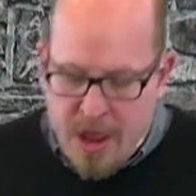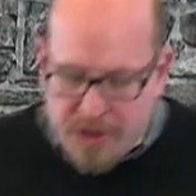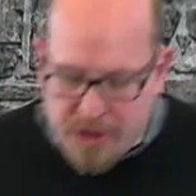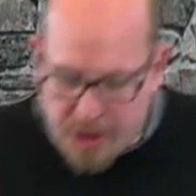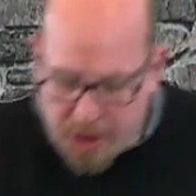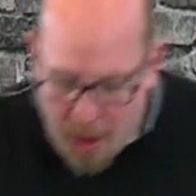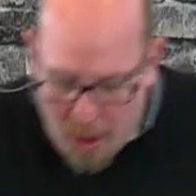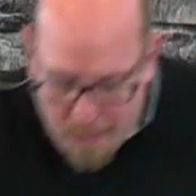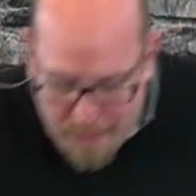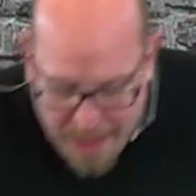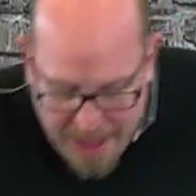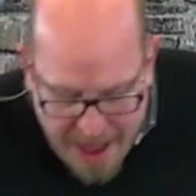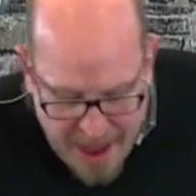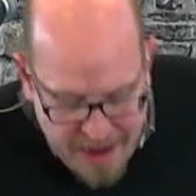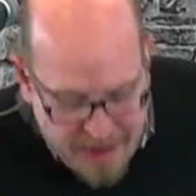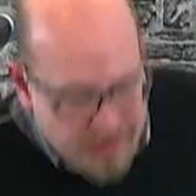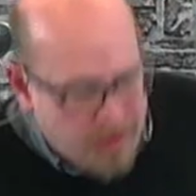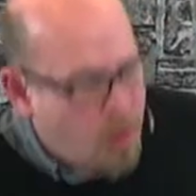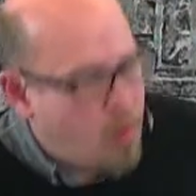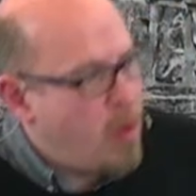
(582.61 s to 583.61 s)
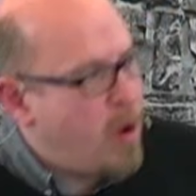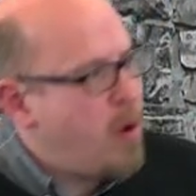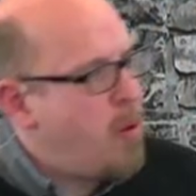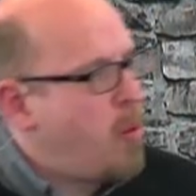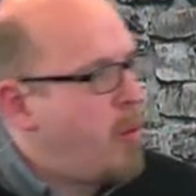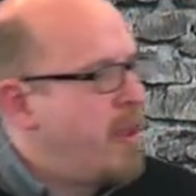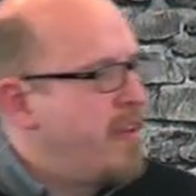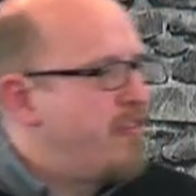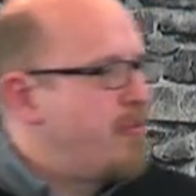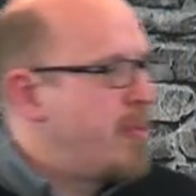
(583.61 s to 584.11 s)
to go back to
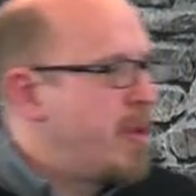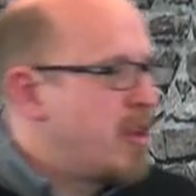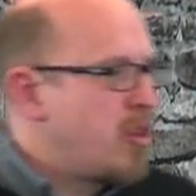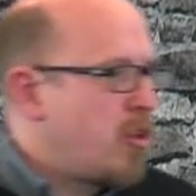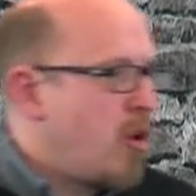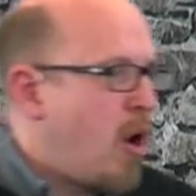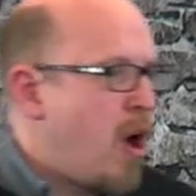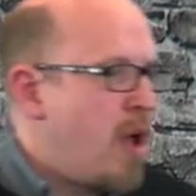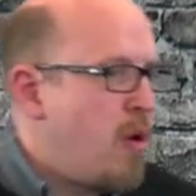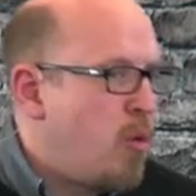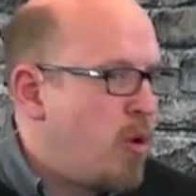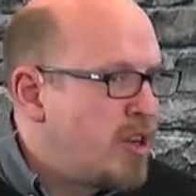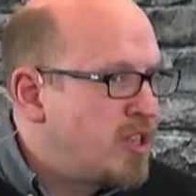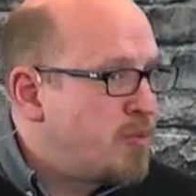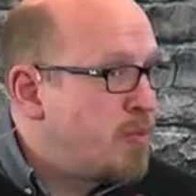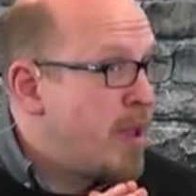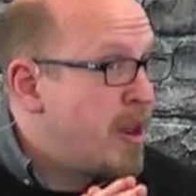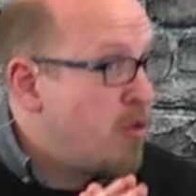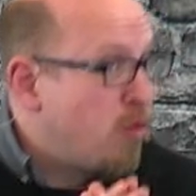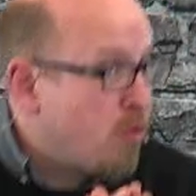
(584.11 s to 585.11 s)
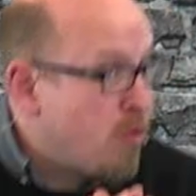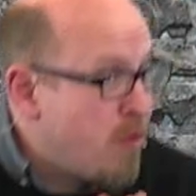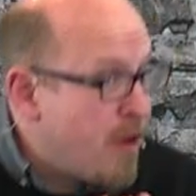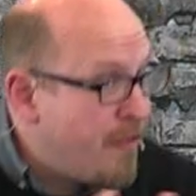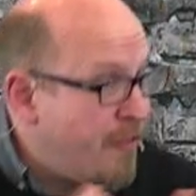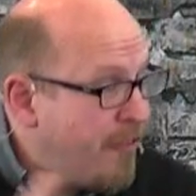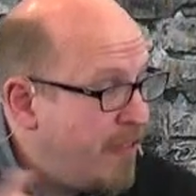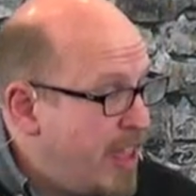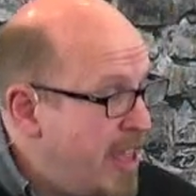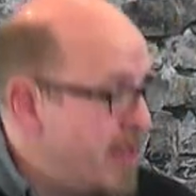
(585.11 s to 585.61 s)
what we've been taught, what's been
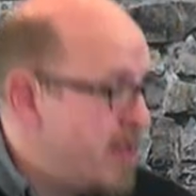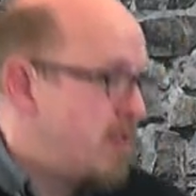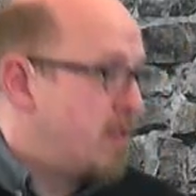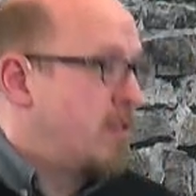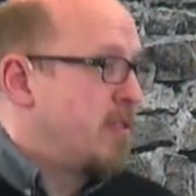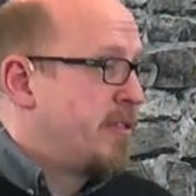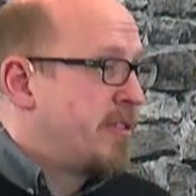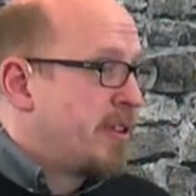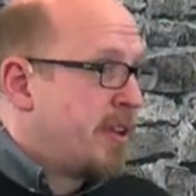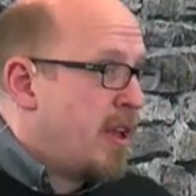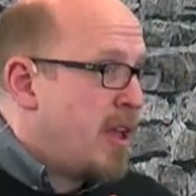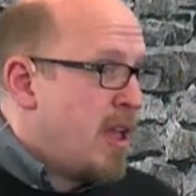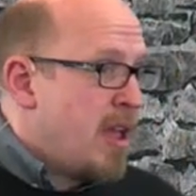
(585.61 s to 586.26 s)
revealed